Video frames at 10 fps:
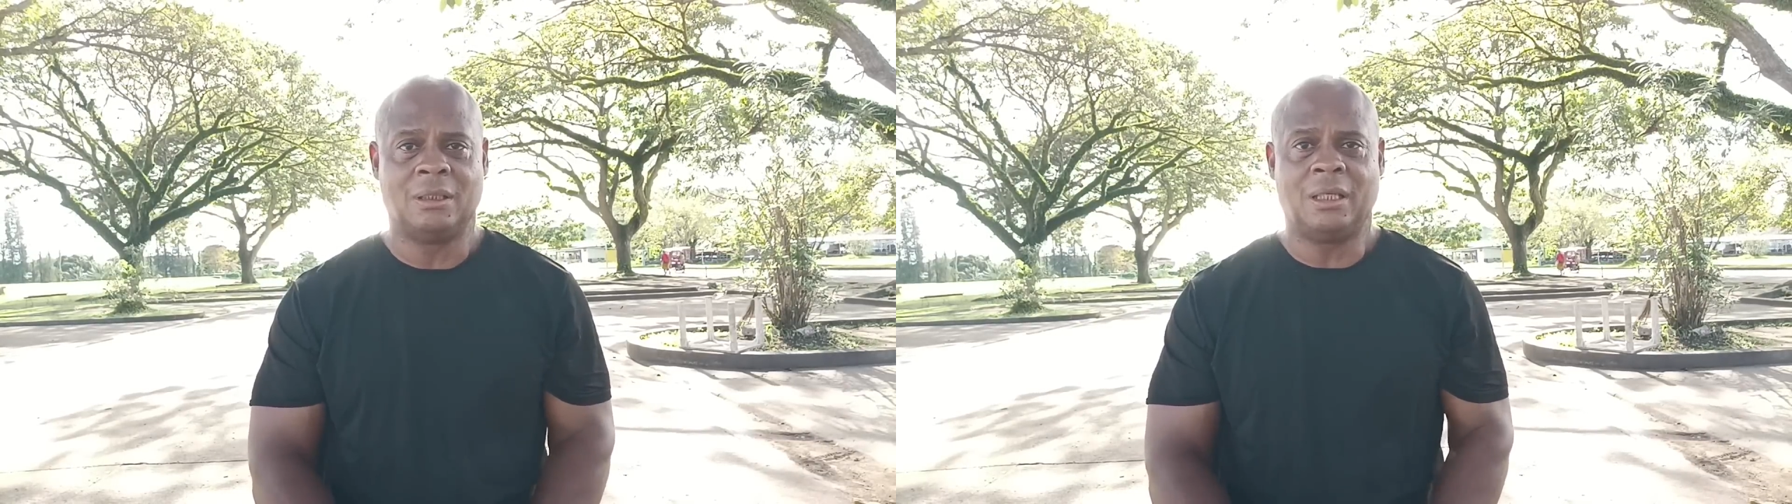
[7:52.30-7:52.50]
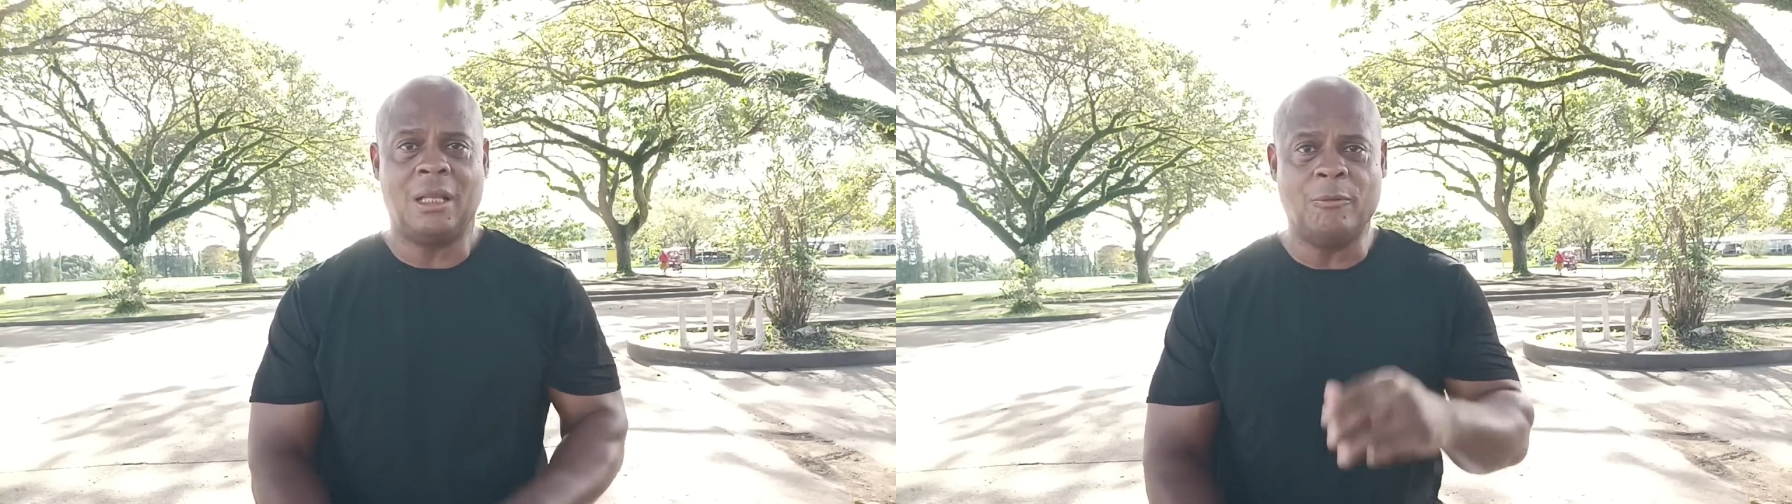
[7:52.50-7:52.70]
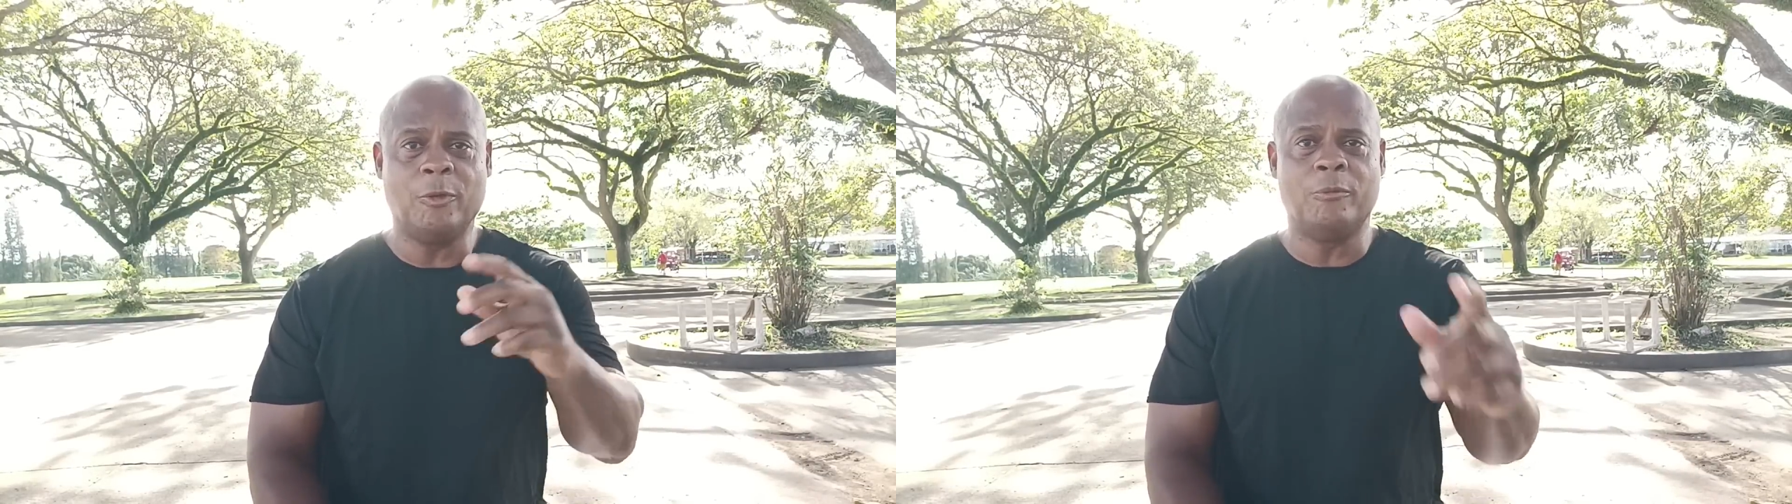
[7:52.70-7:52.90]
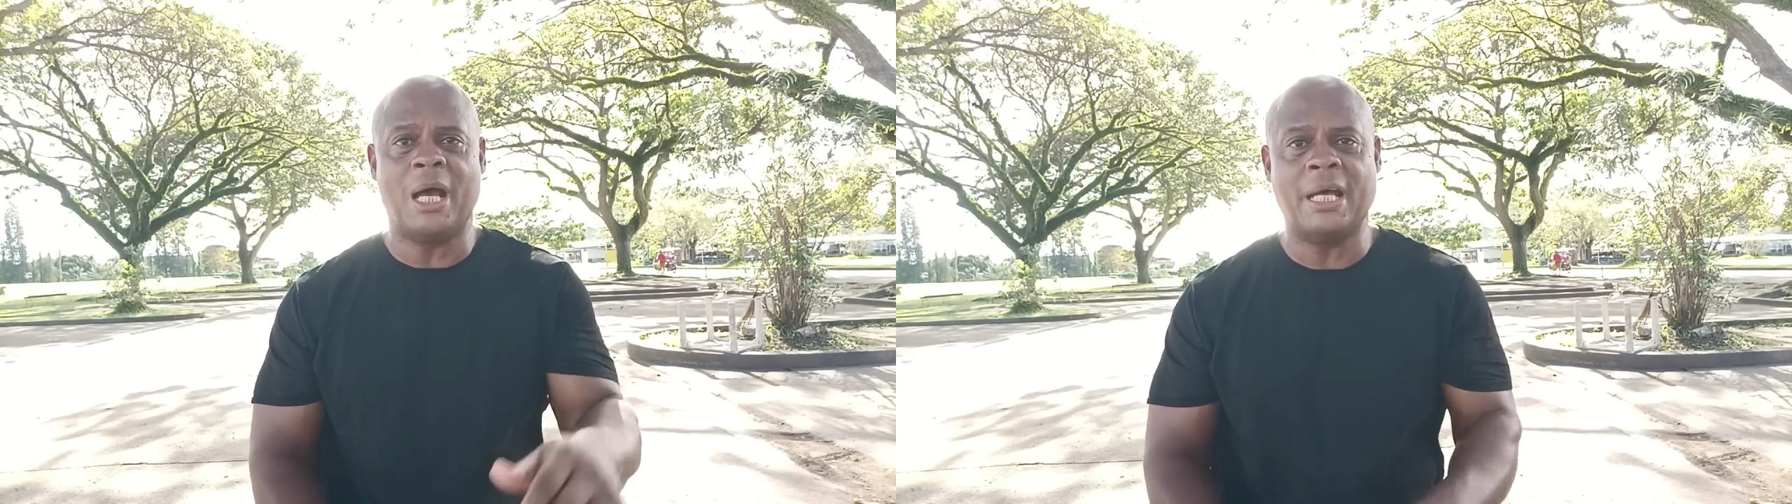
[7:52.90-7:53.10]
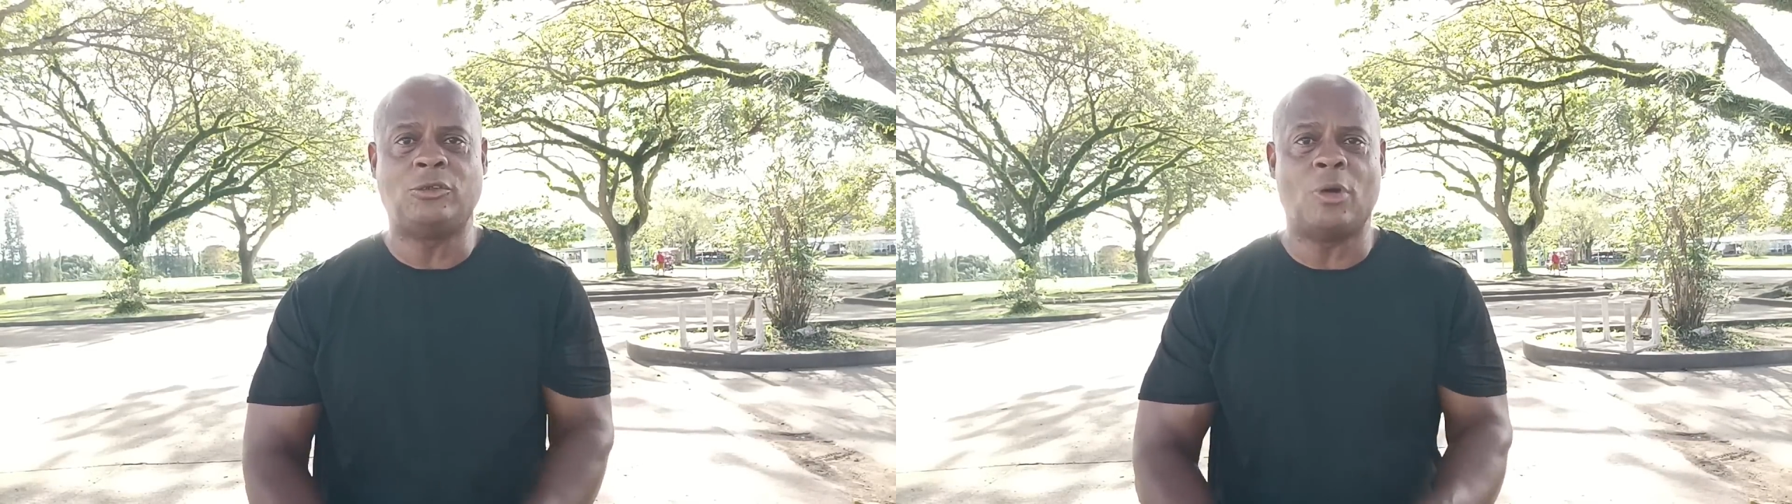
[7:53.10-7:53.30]
And let me
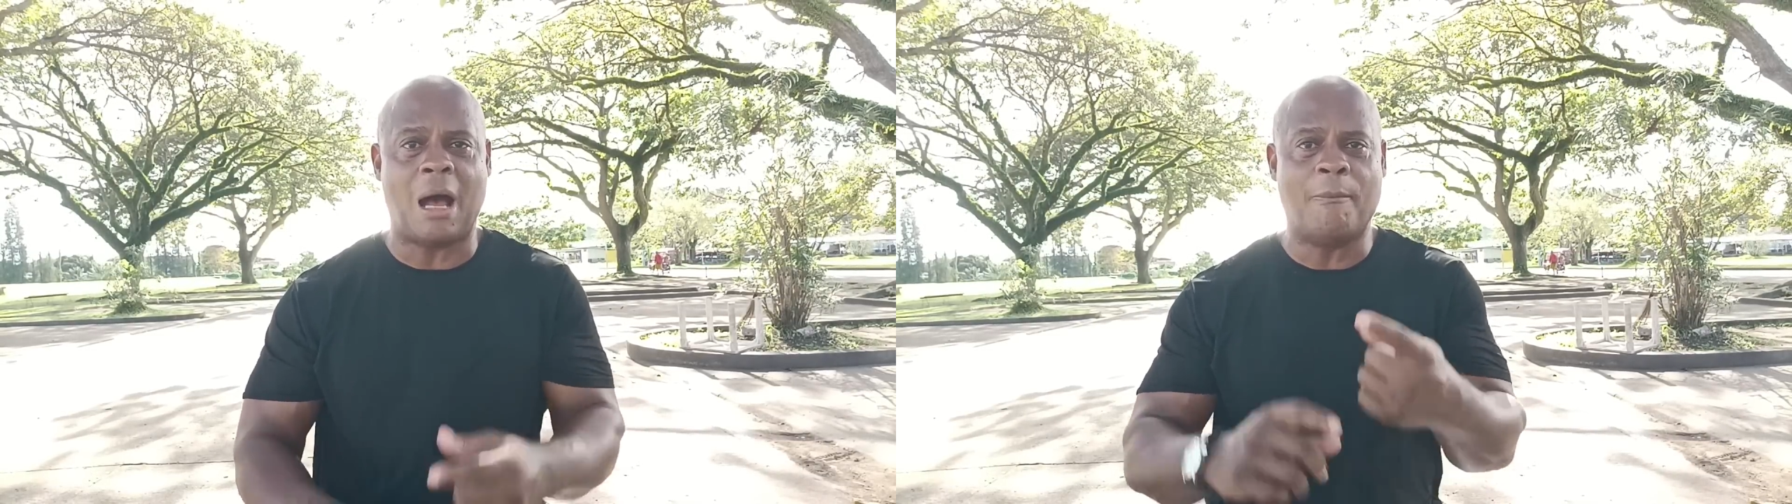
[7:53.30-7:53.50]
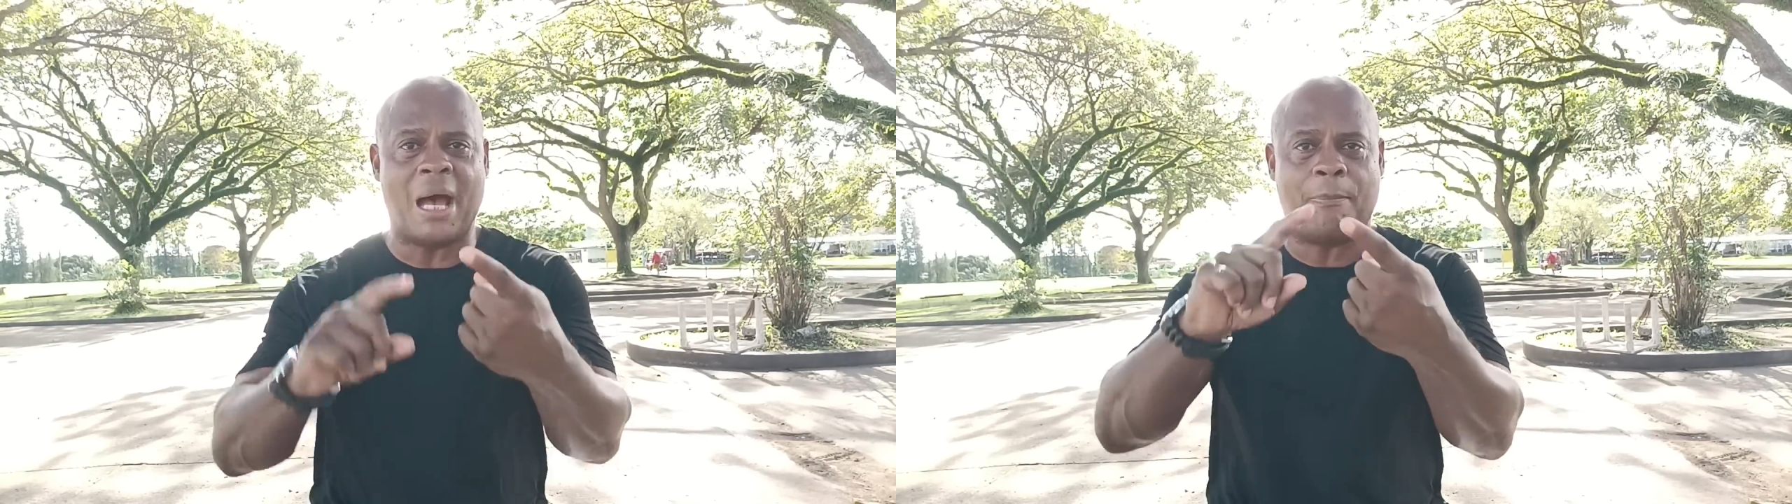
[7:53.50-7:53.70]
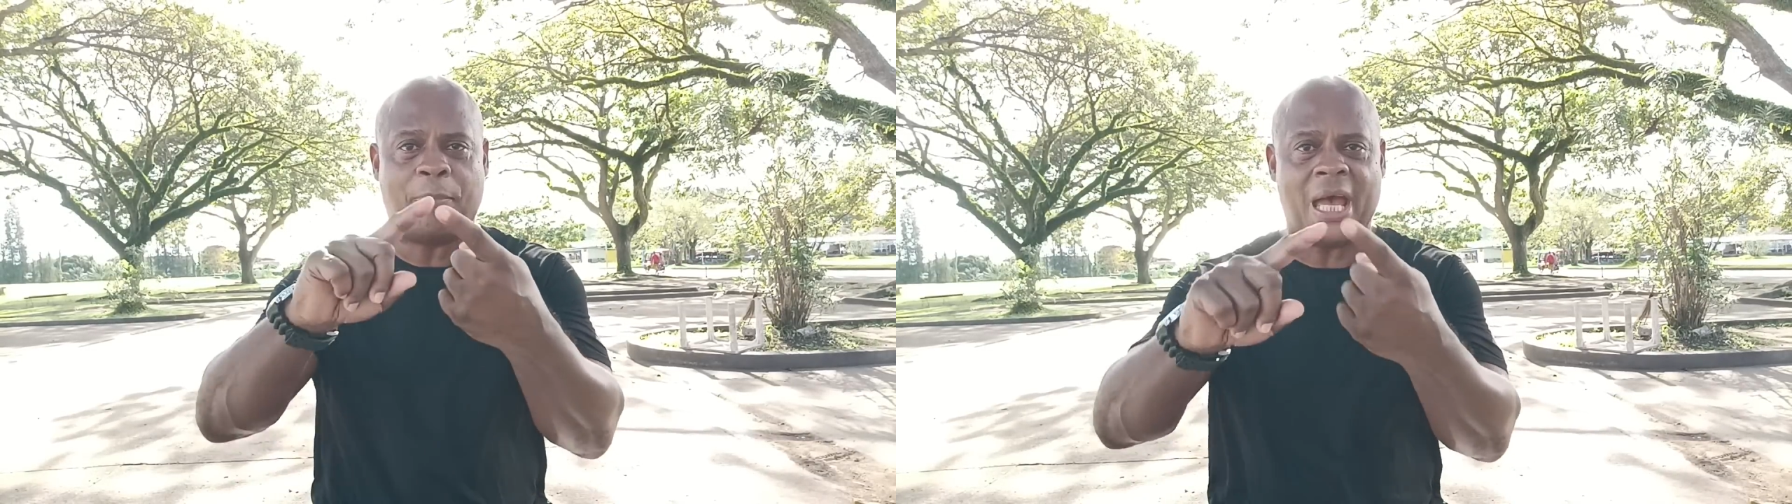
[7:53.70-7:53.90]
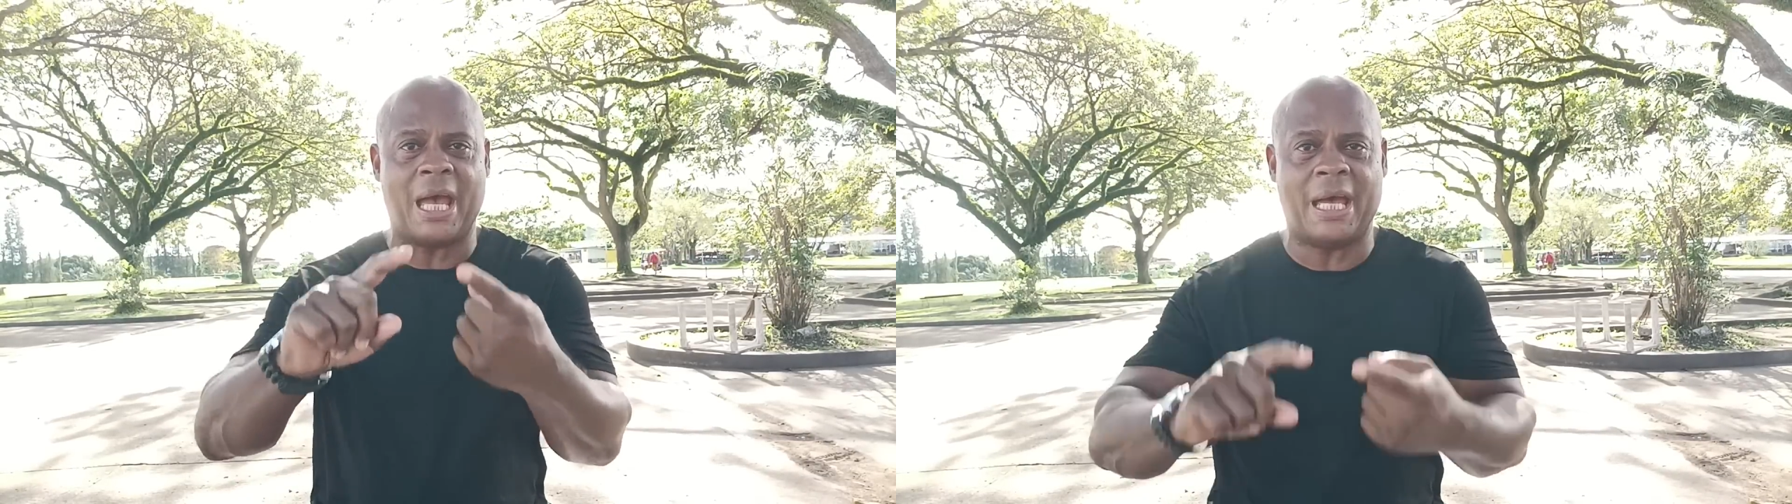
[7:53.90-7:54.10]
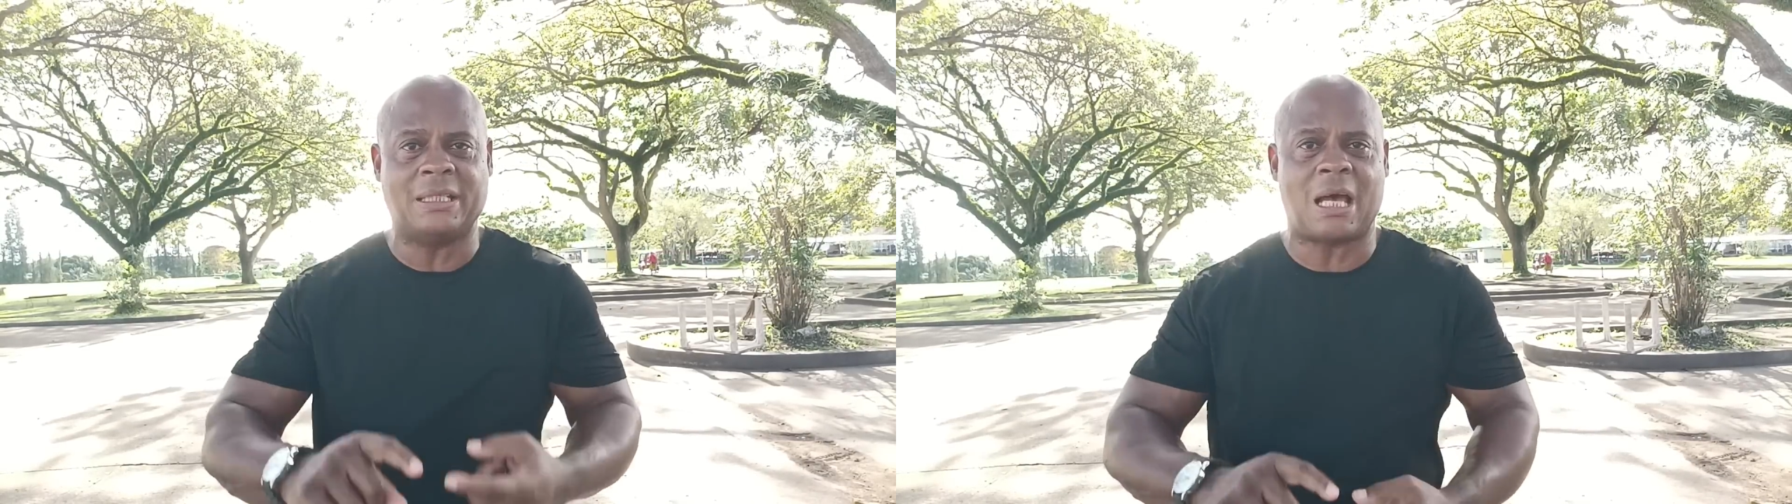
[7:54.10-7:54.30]
remind you, I buy
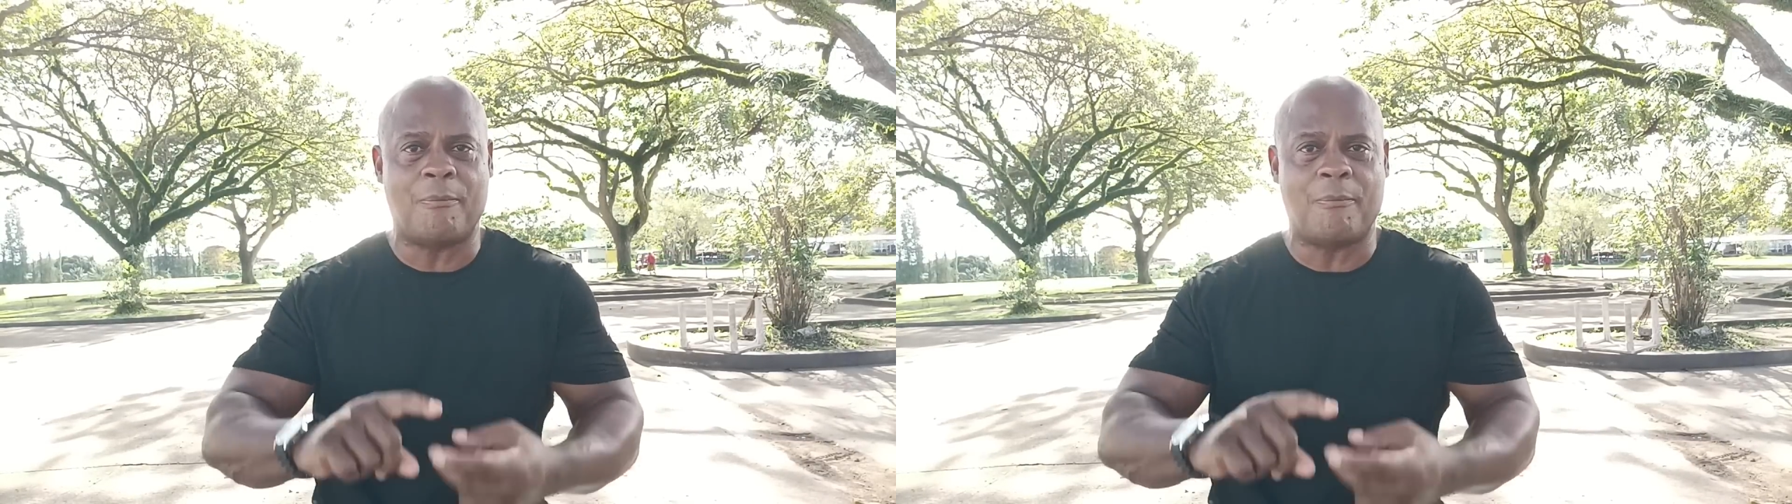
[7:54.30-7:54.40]
pads,